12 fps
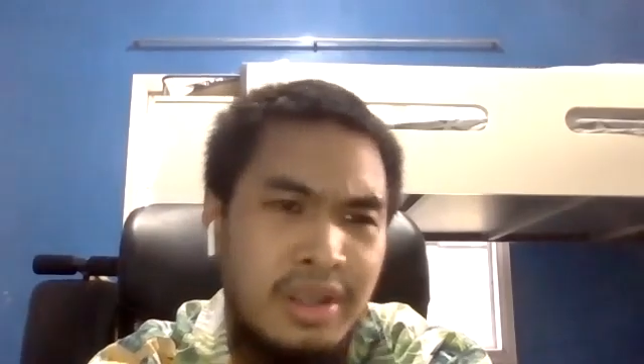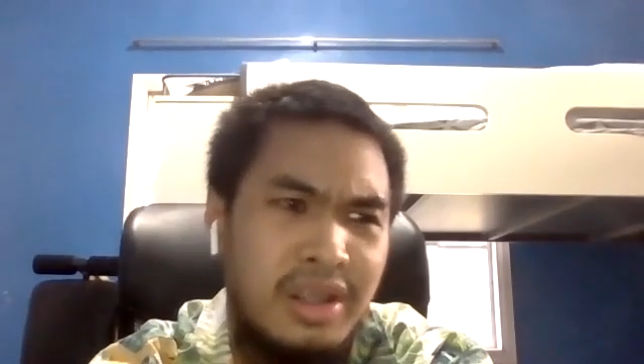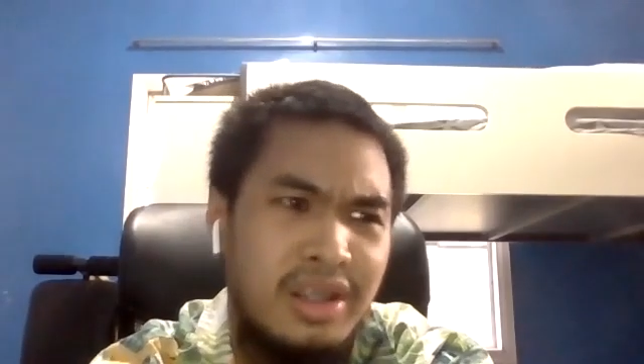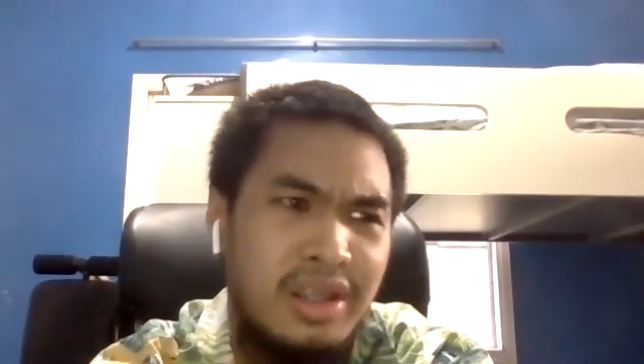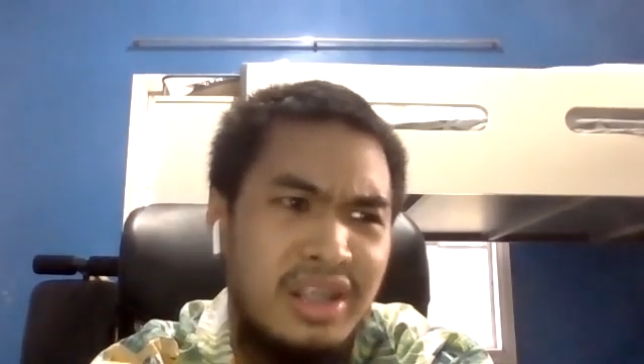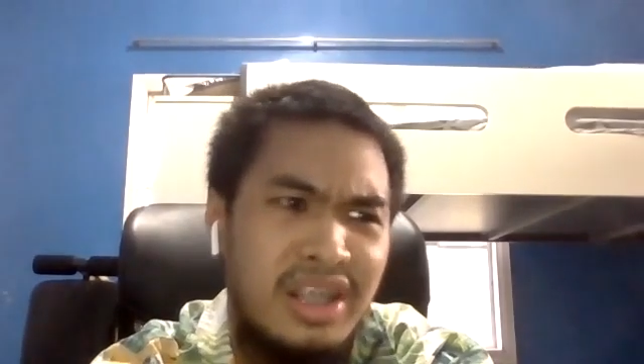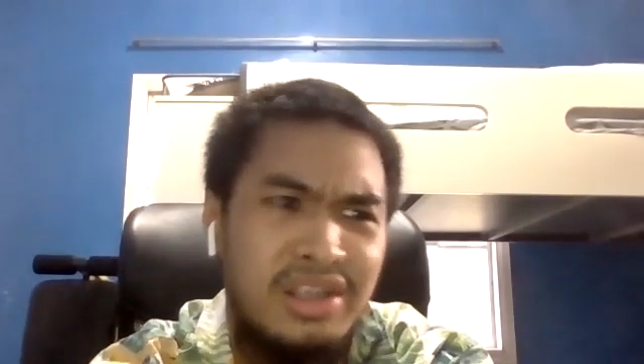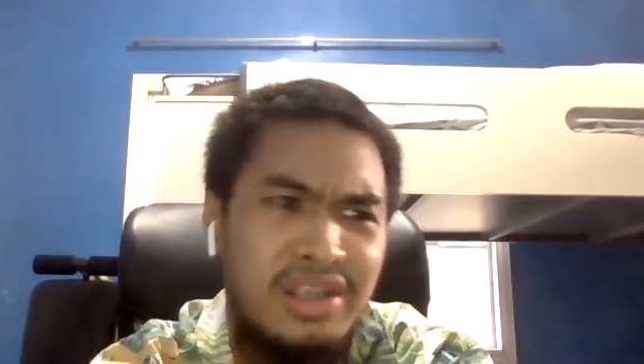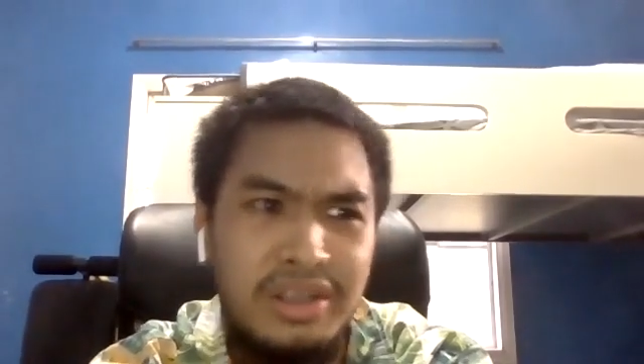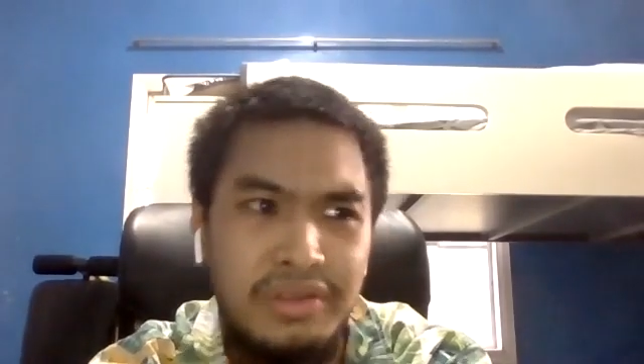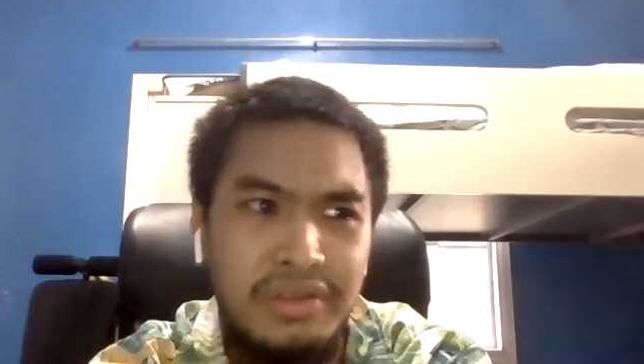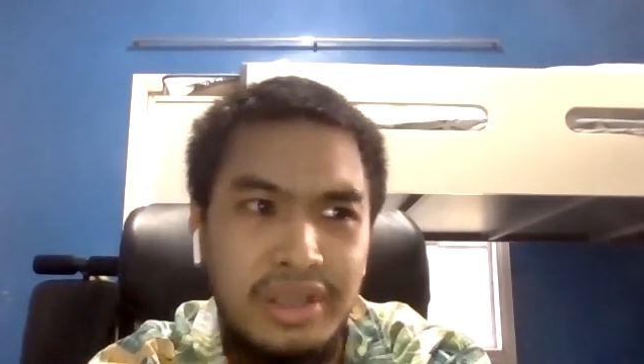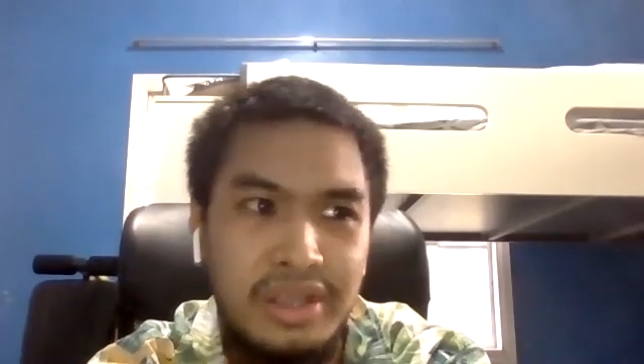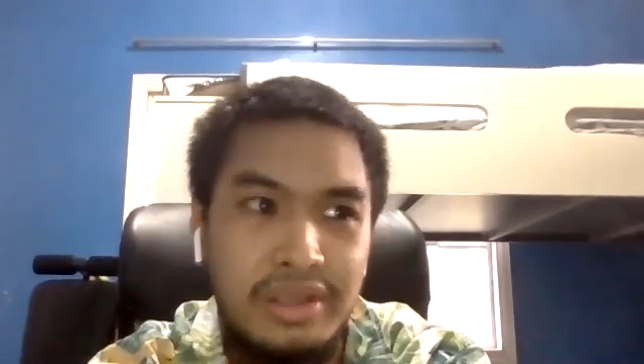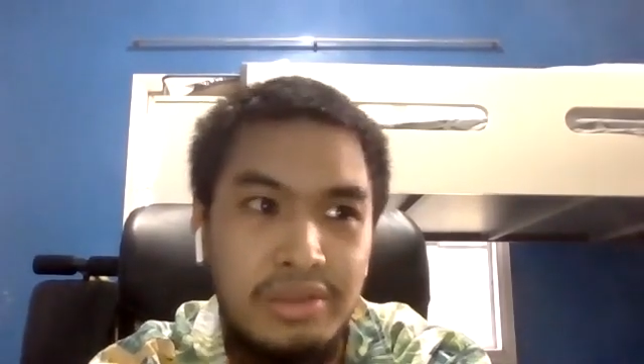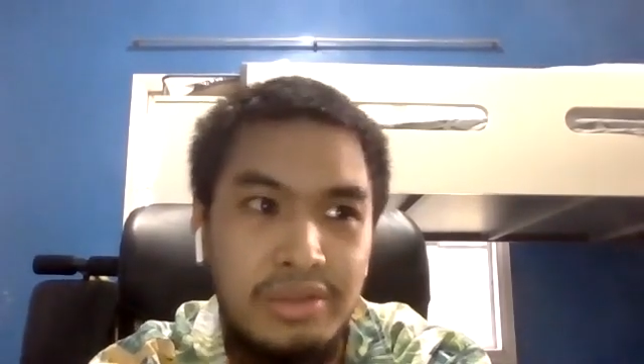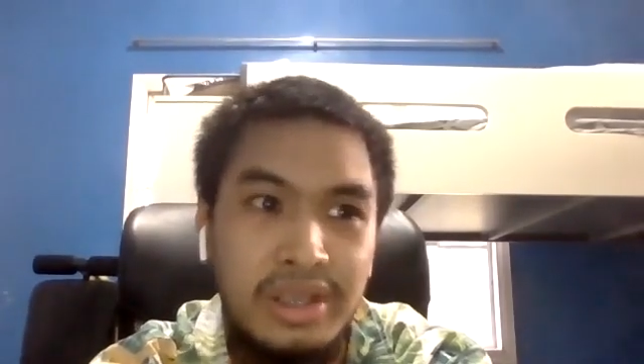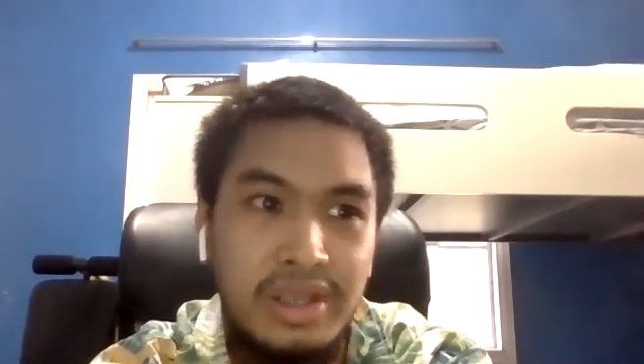uh, that certificate
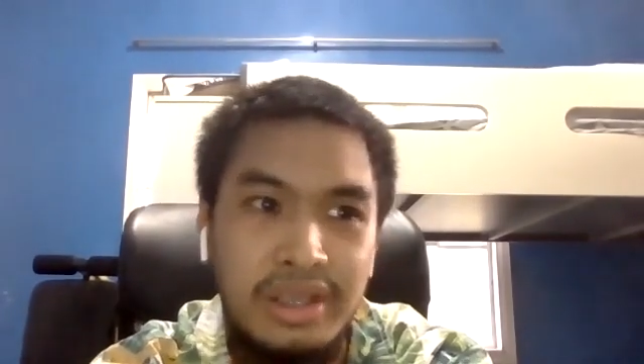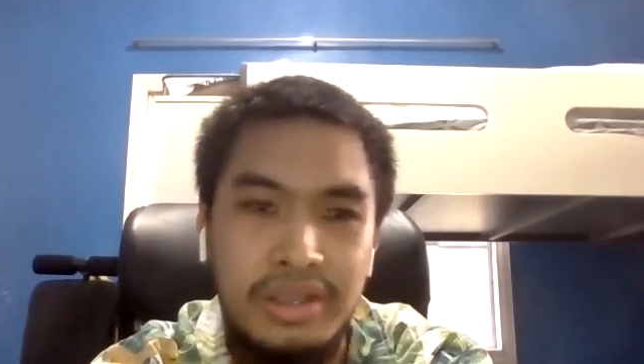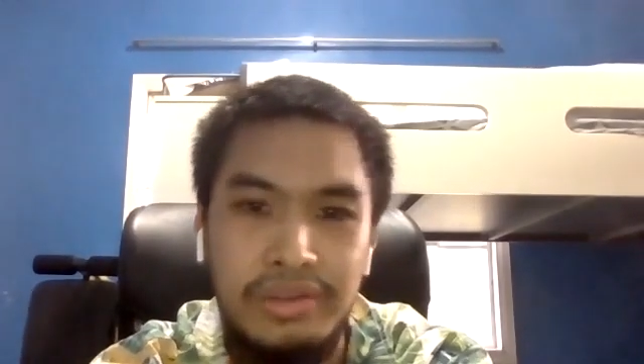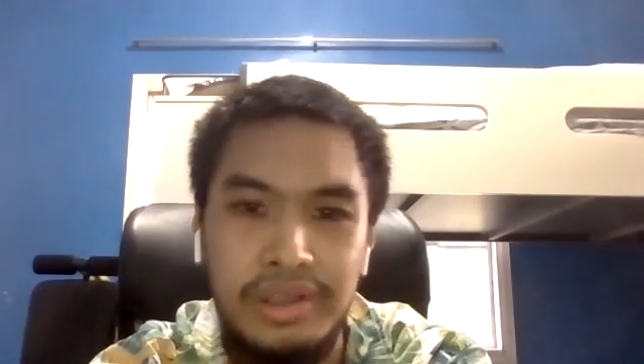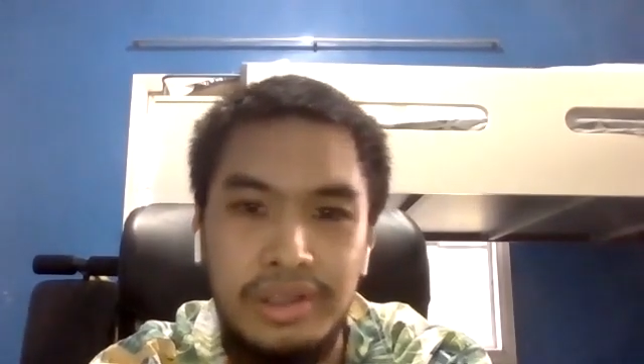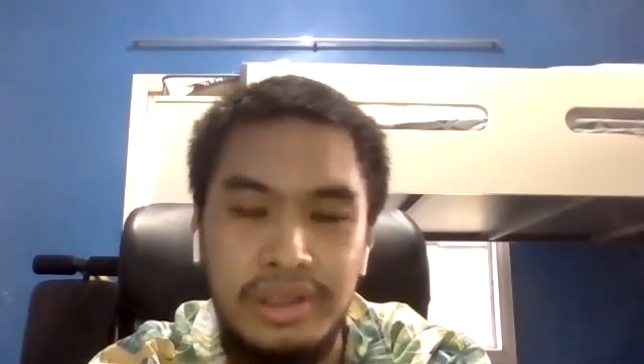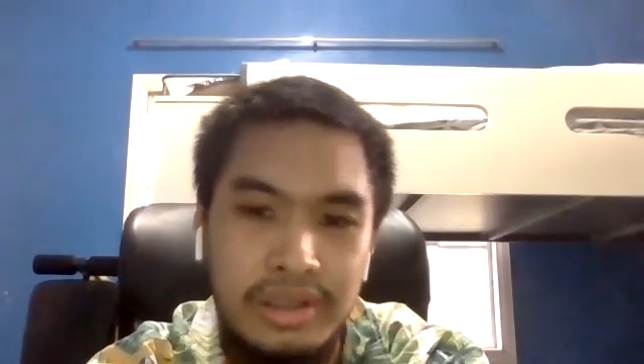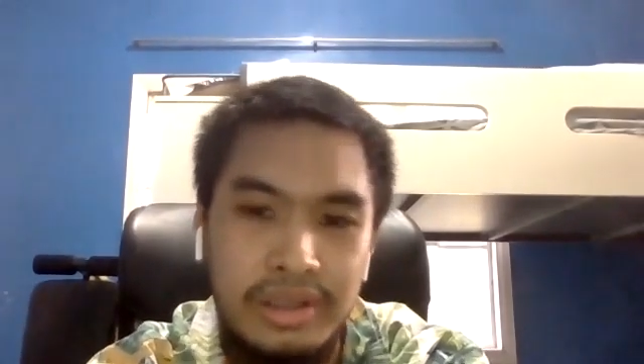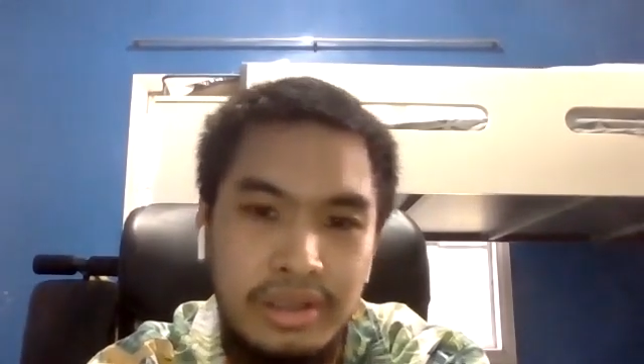is really difficult.